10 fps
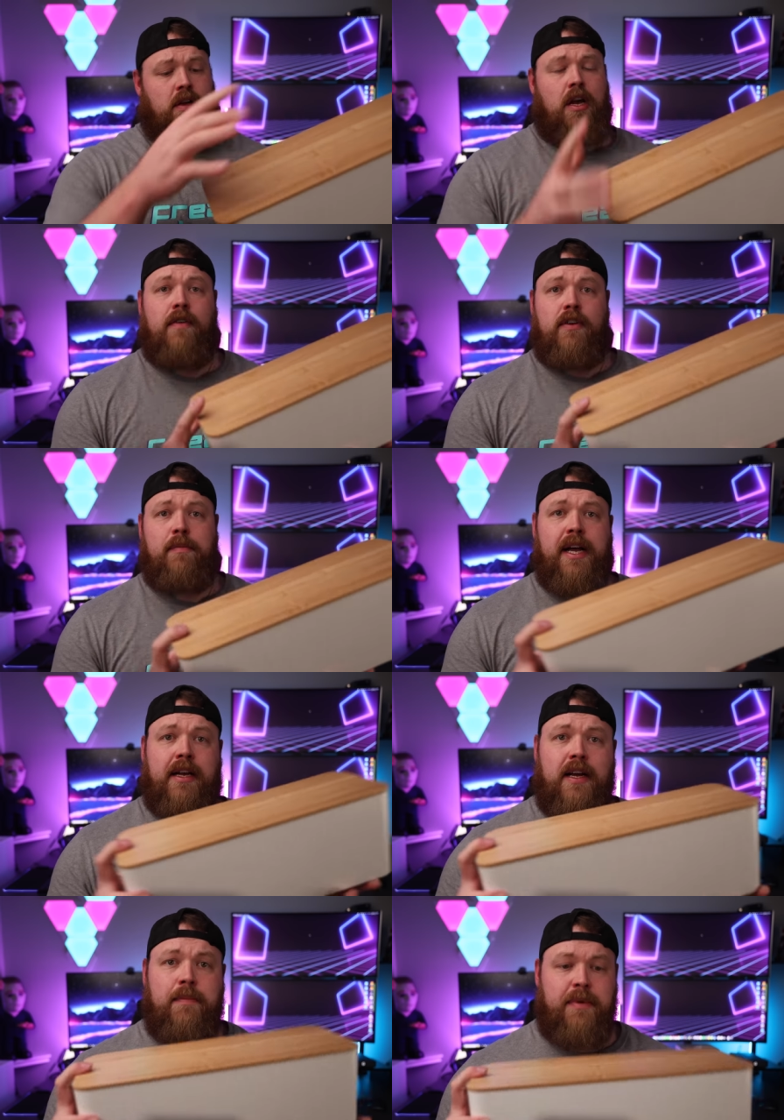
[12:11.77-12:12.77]
cover it
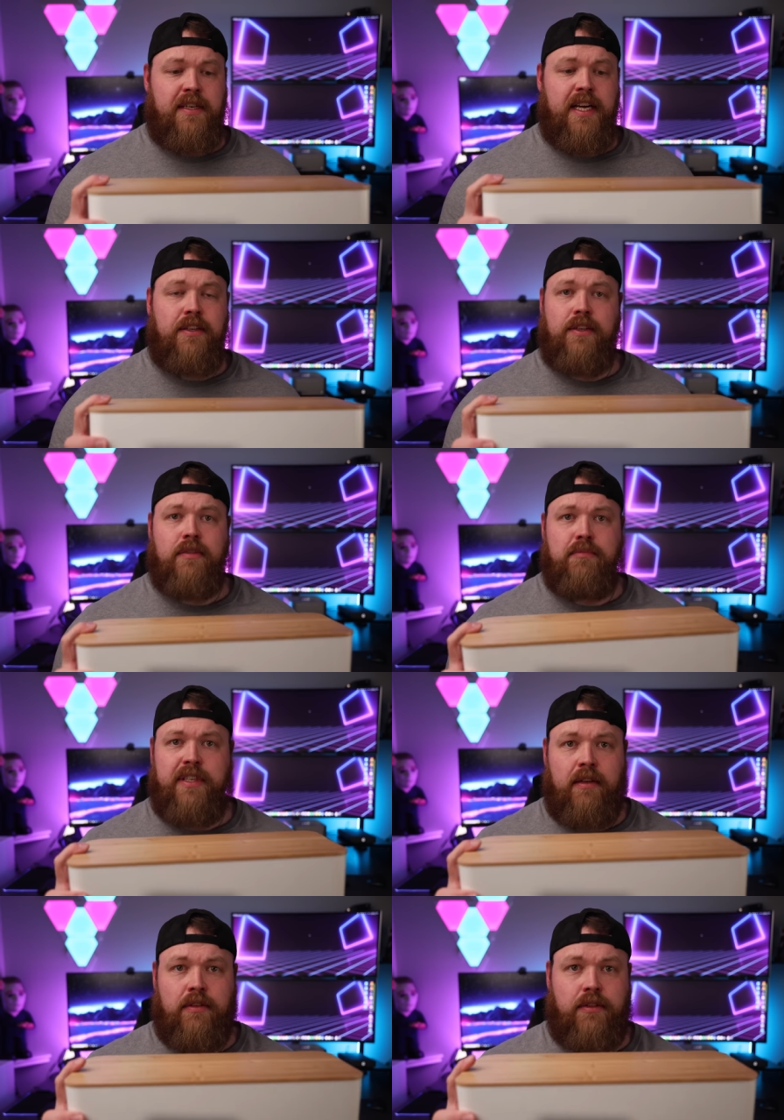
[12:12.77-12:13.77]
back up, and now you can
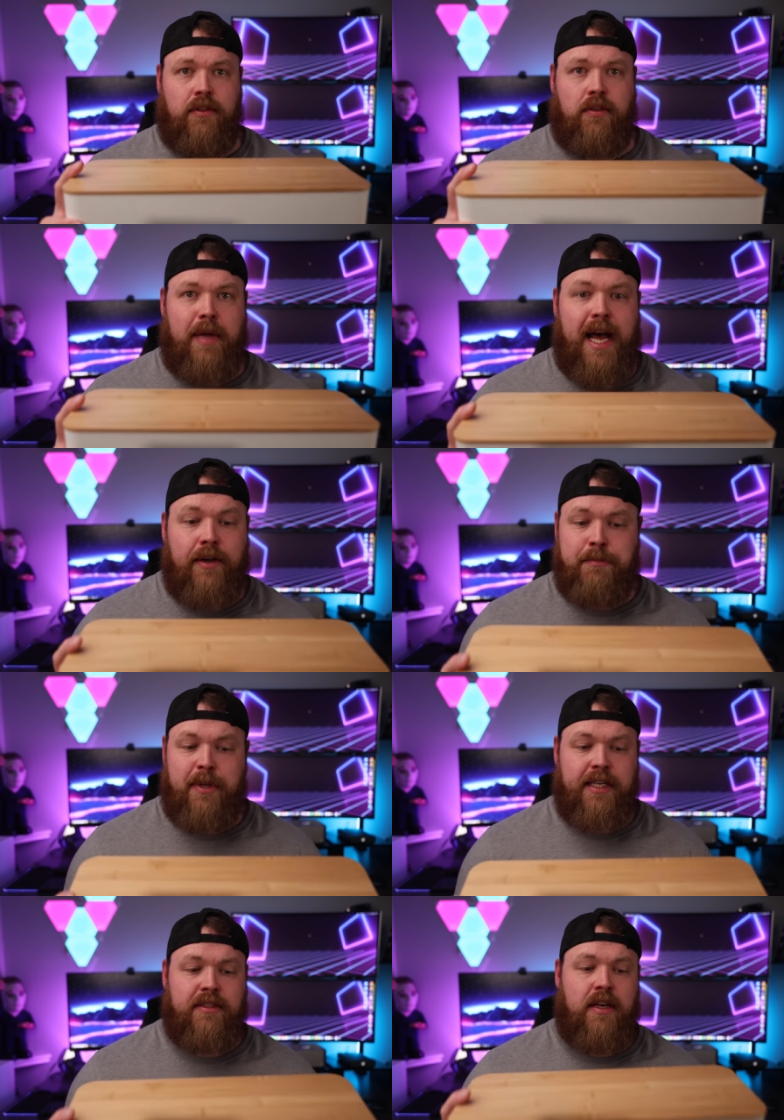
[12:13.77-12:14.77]
set little house
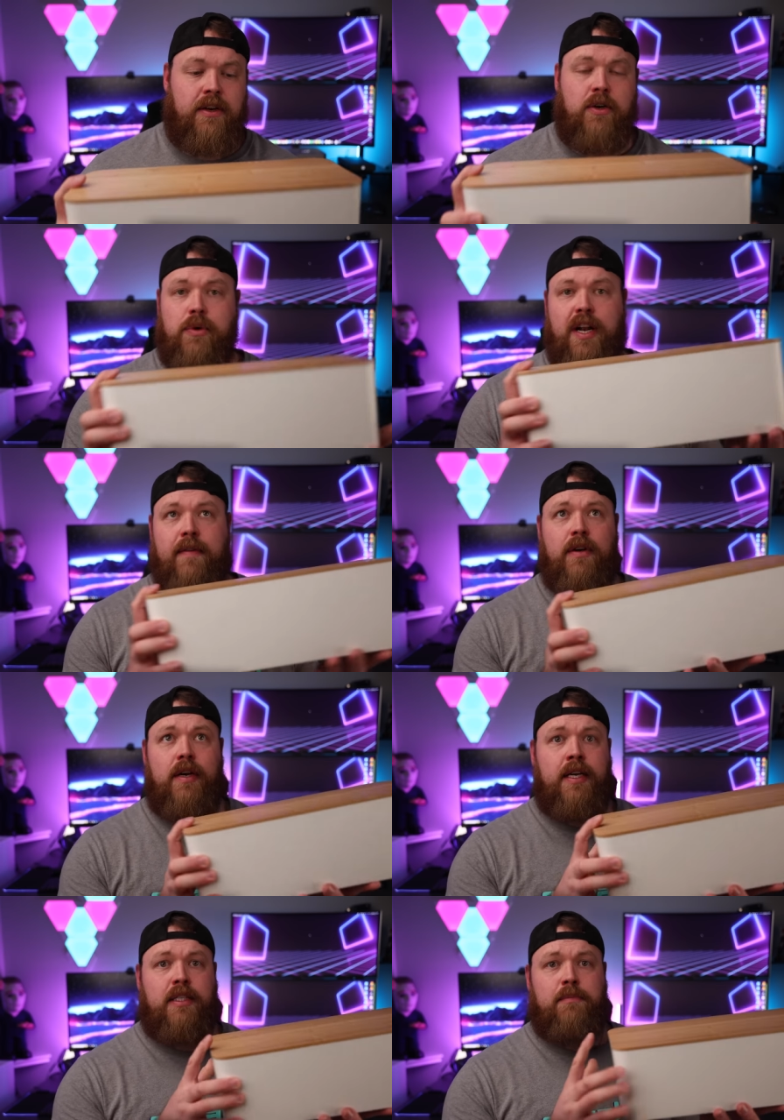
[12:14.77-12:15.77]
plants on it or whatever,
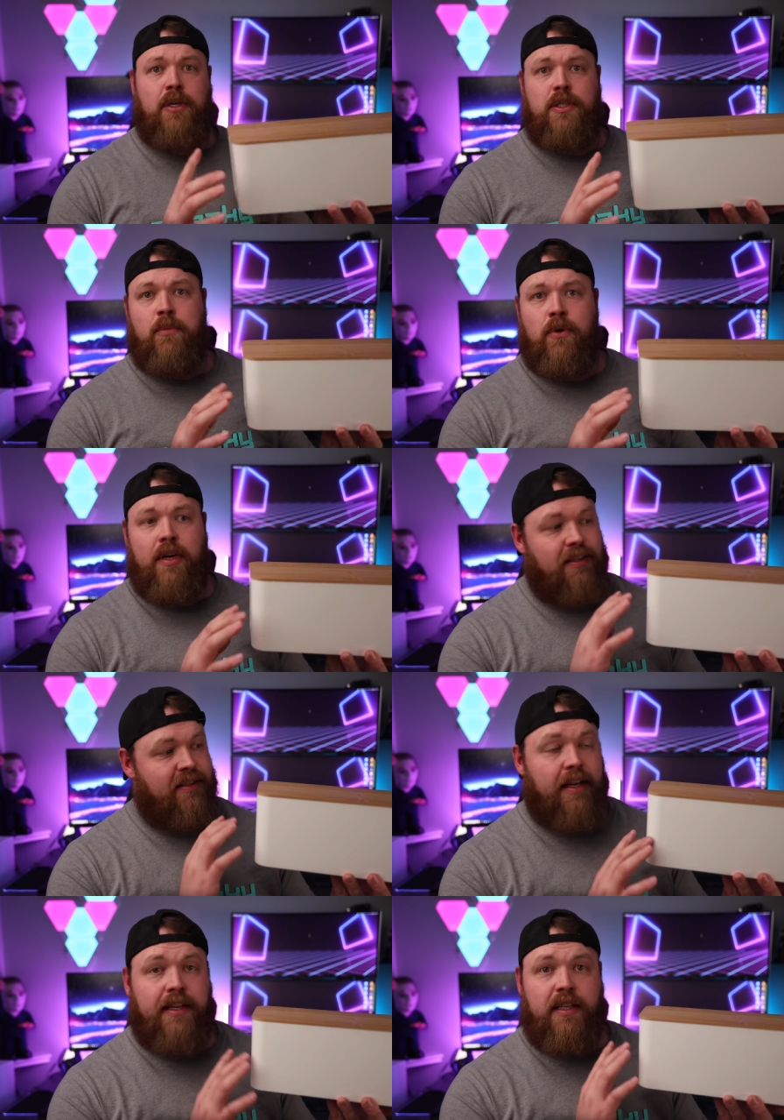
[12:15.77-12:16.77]
and it's much more
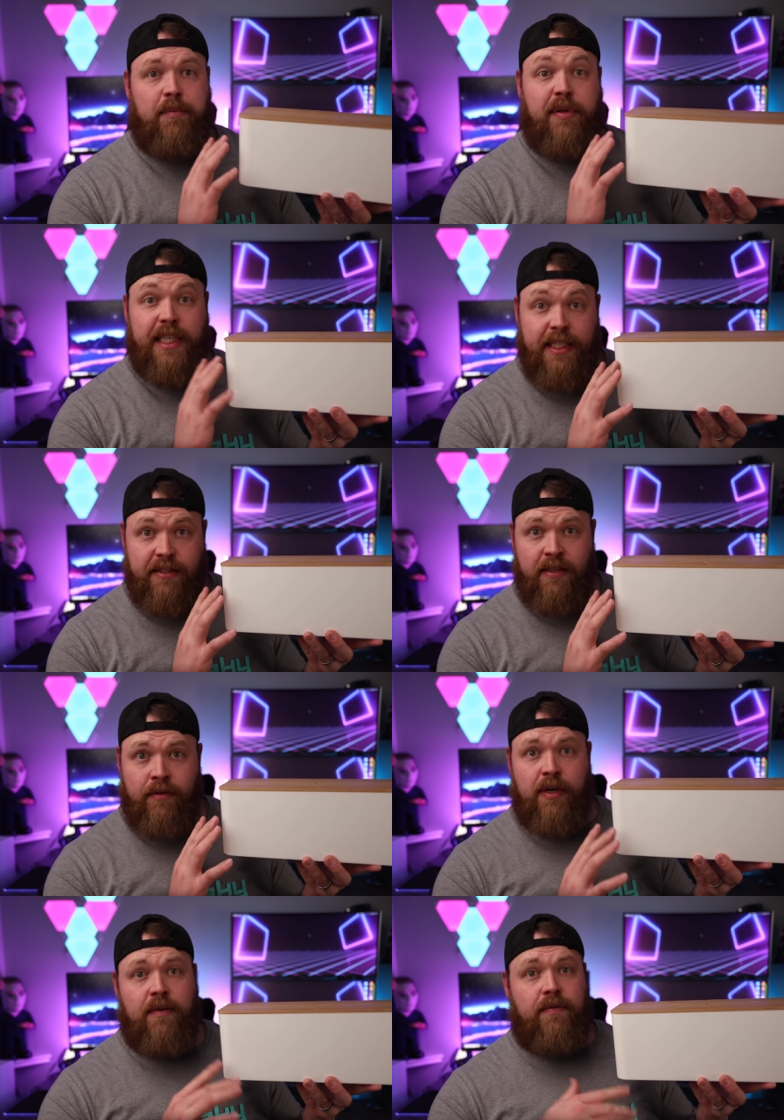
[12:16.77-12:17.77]
aesthetically
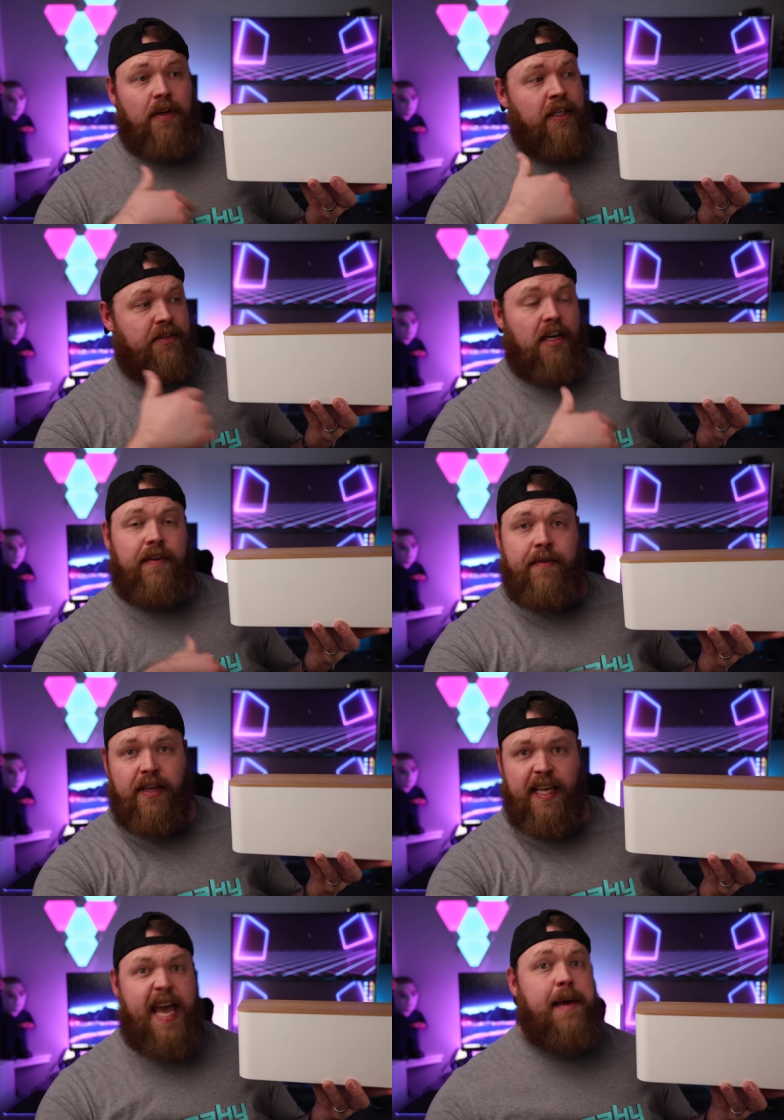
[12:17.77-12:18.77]
pleasing when instead of
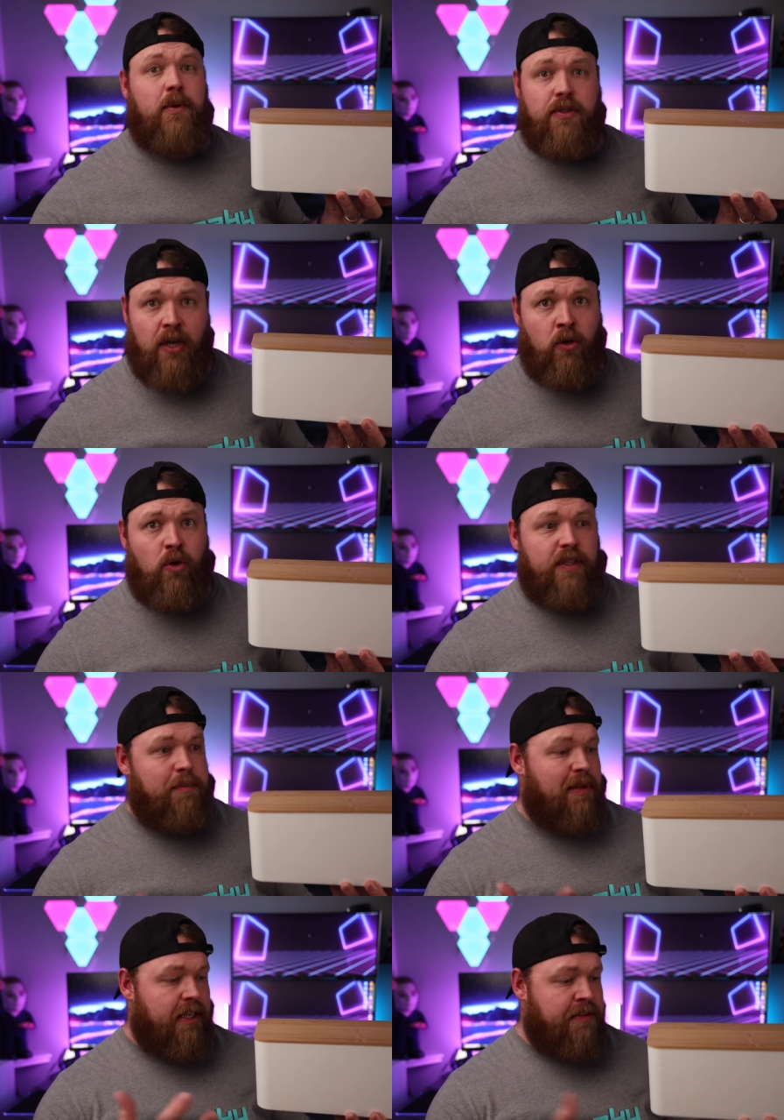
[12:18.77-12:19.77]
having cables all over the
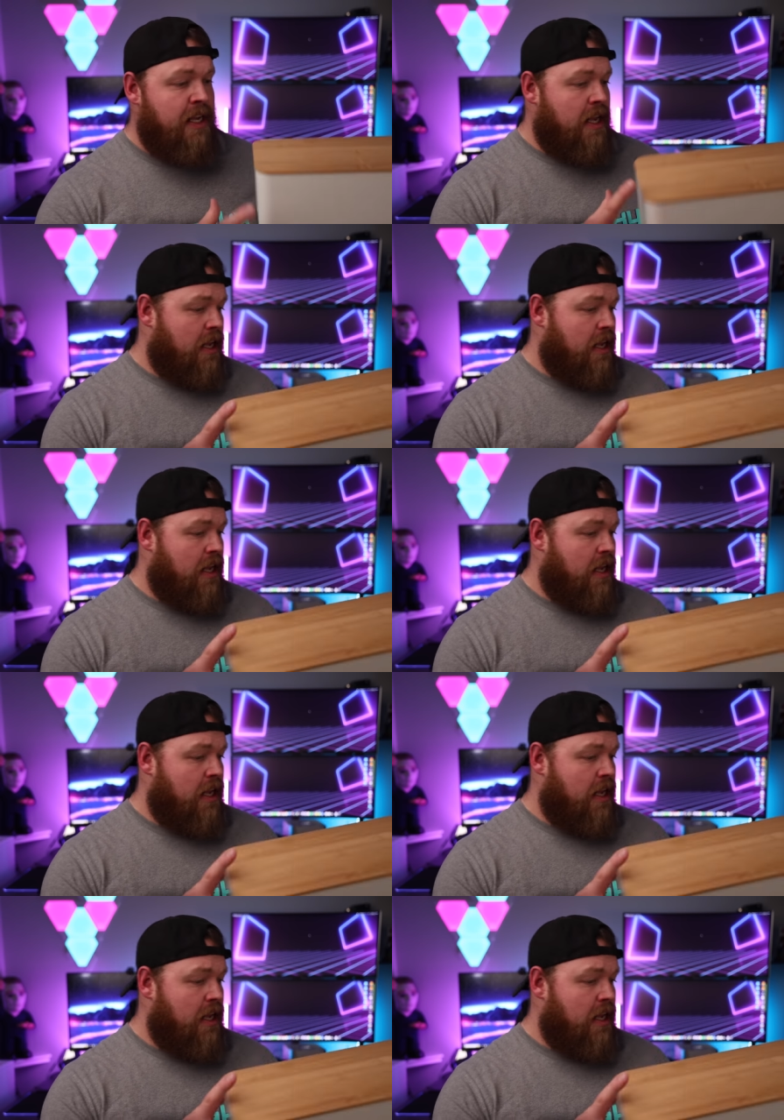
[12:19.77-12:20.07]
place.